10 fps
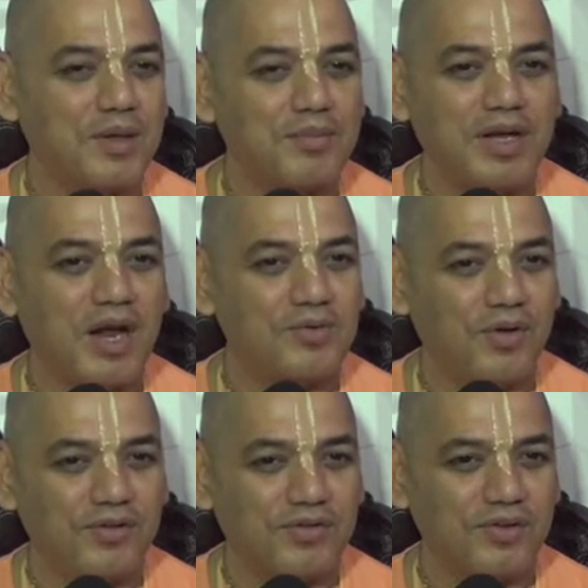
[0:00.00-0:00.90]
Tamil Nadu
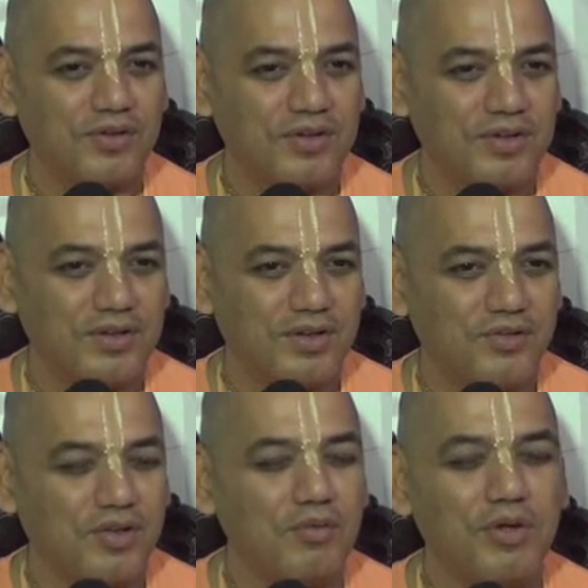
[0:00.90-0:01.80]
also
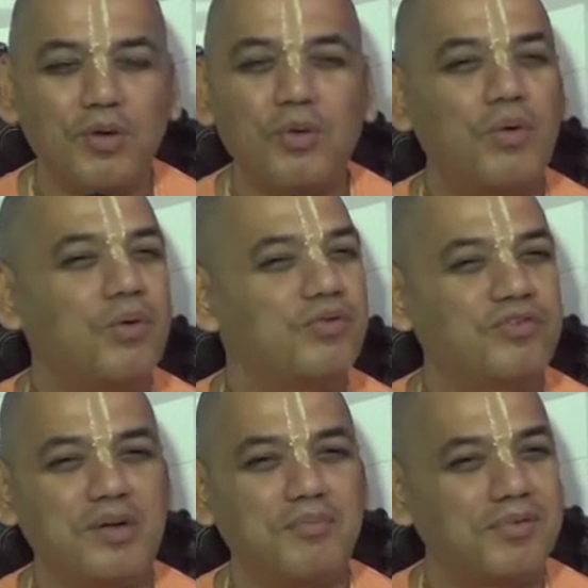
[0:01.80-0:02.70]
some
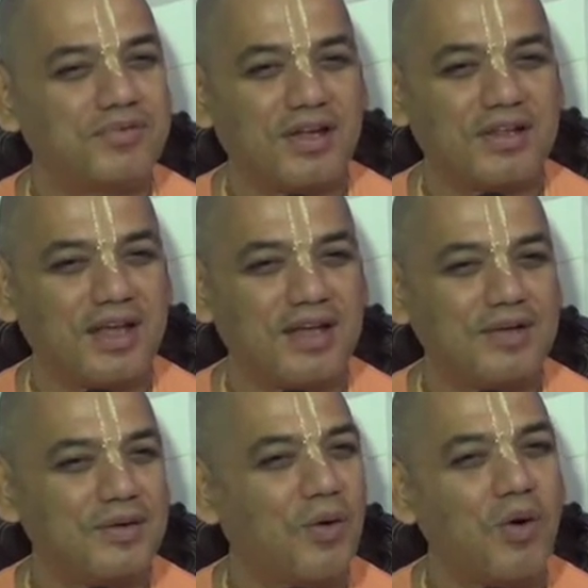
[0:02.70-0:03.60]
huge temples are
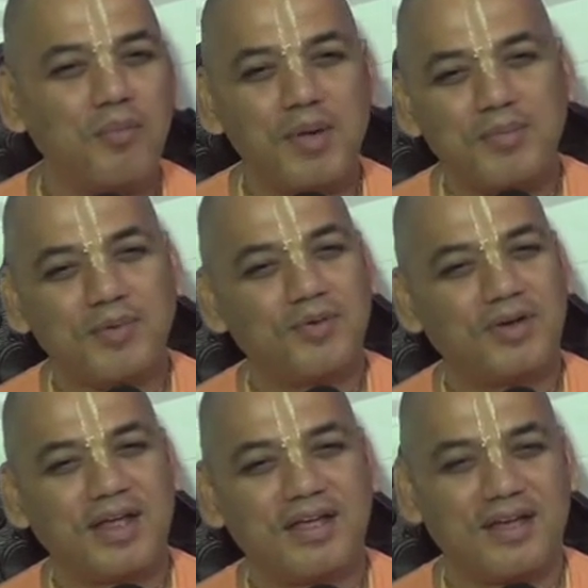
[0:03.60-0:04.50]
there, no people to
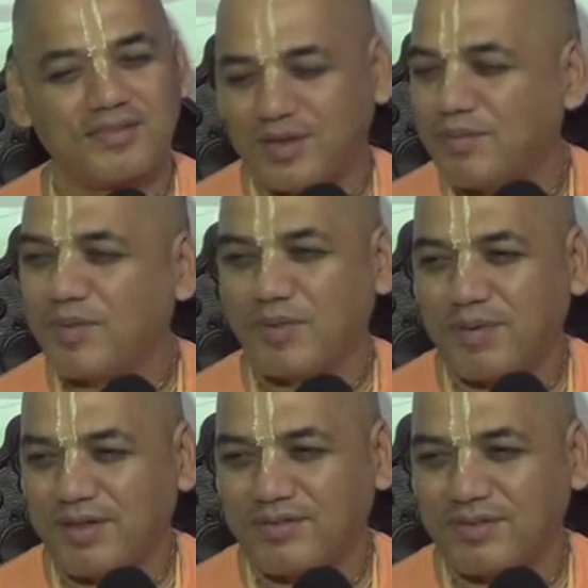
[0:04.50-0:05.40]
take care, some of the
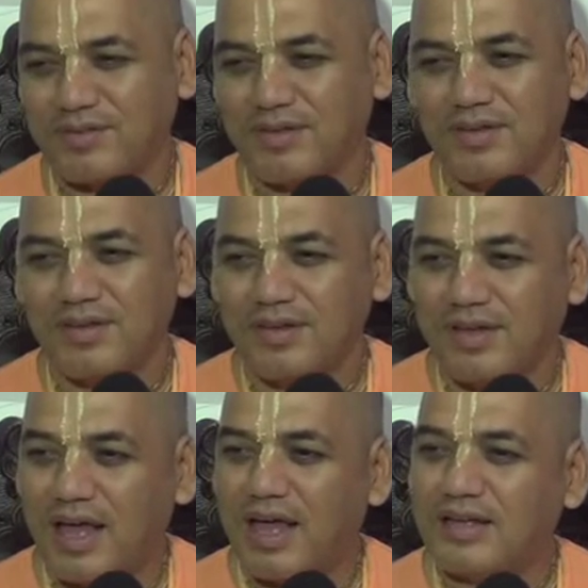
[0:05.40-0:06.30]
places.
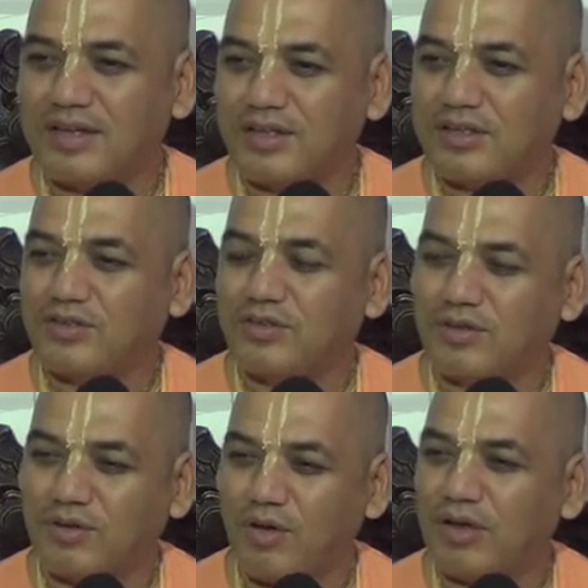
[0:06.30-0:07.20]
And uh,
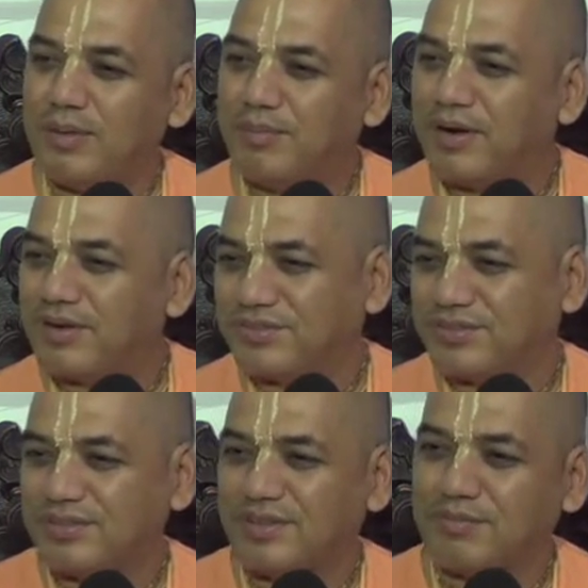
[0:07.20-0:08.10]
only
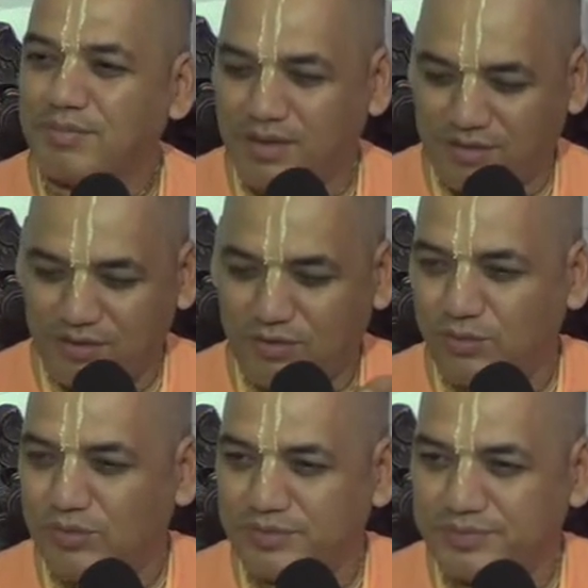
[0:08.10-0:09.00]
birds passing
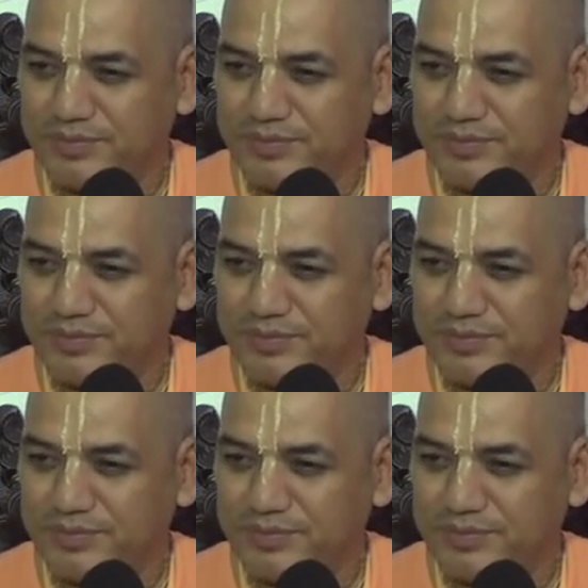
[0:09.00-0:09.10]
through.